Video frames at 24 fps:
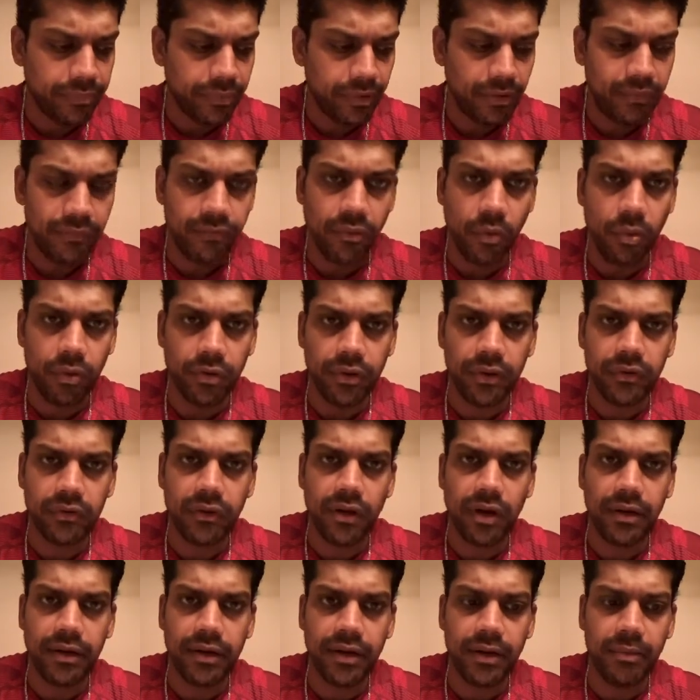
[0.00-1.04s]
forward this
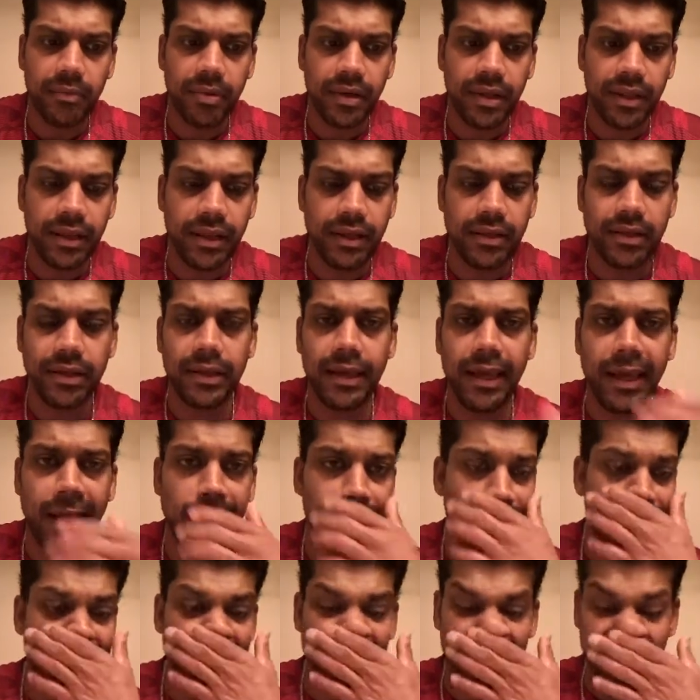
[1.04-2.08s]
on to anybody that you
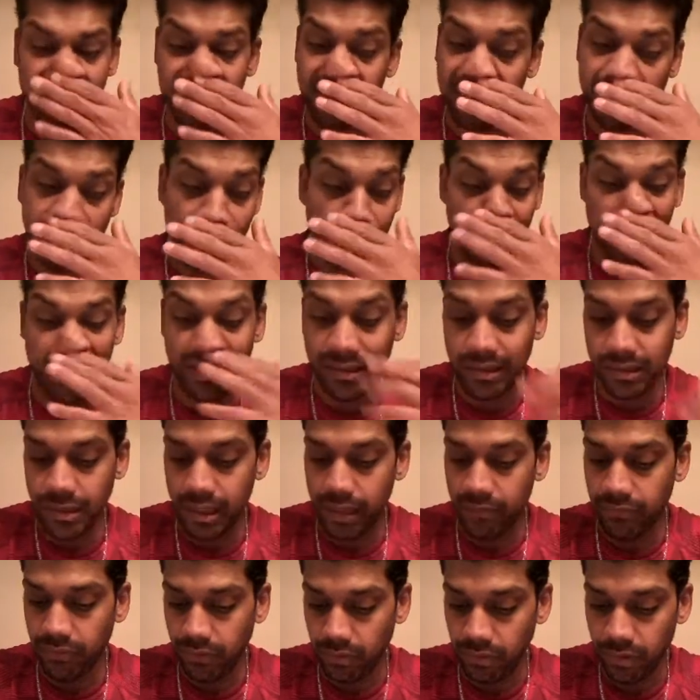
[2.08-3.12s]
can because I still need to
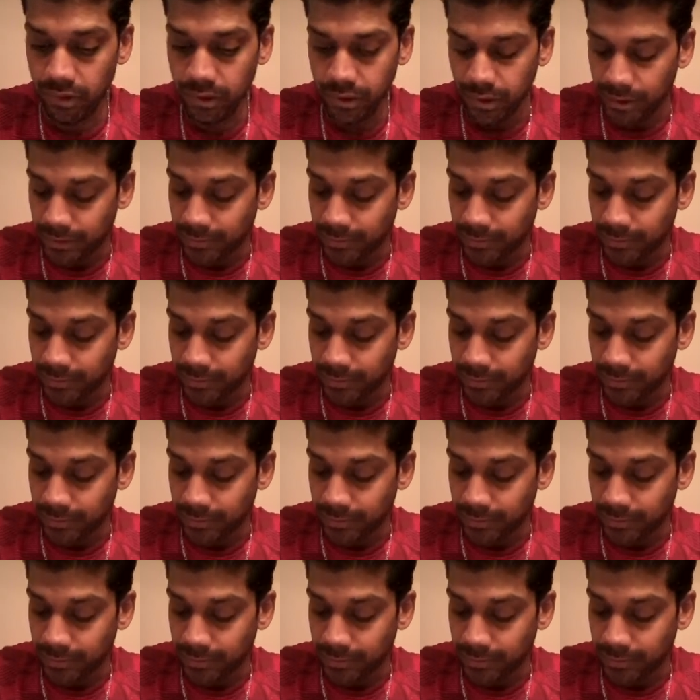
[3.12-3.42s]
cover